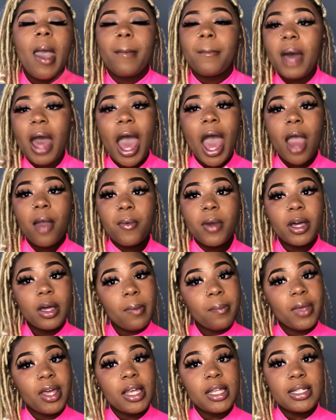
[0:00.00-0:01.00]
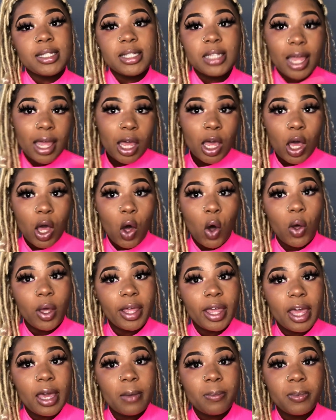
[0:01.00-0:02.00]
But I recommend staying on
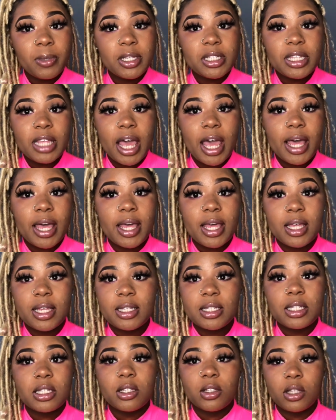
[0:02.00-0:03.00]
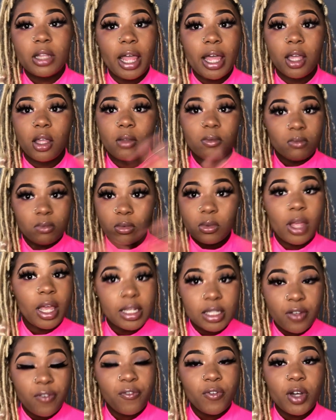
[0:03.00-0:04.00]
campus as like
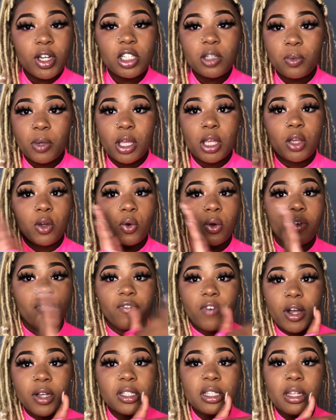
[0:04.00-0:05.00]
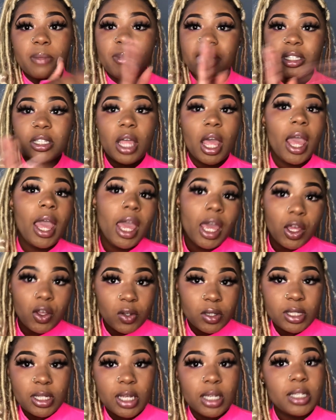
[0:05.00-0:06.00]
as a freshman, your first semester and your
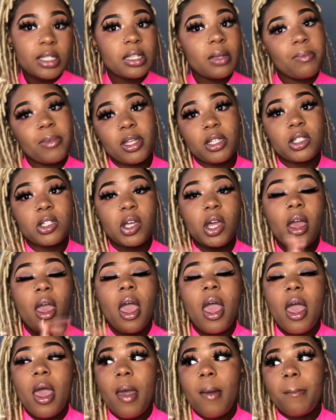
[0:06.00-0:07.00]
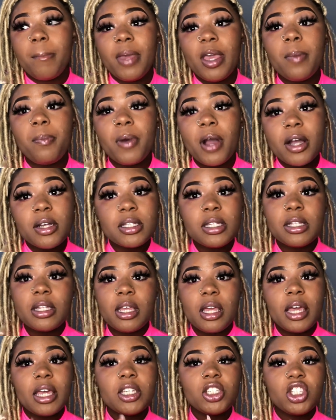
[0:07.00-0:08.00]
second semester. Me personally,
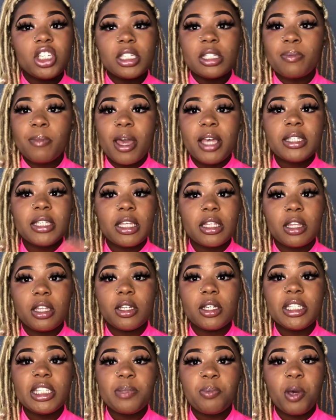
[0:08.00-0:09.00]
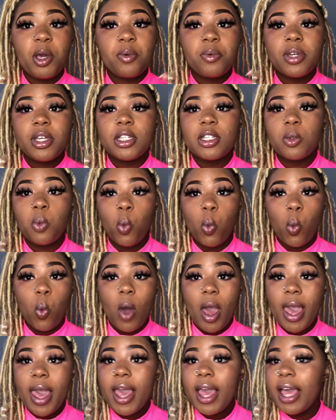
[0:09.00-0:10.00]
it just makes the experience
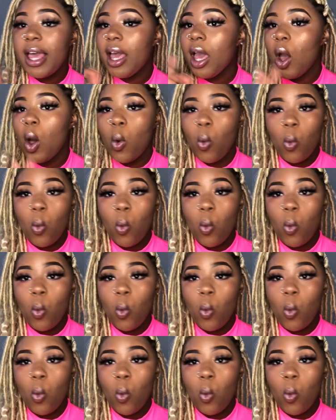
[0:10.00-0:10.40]
way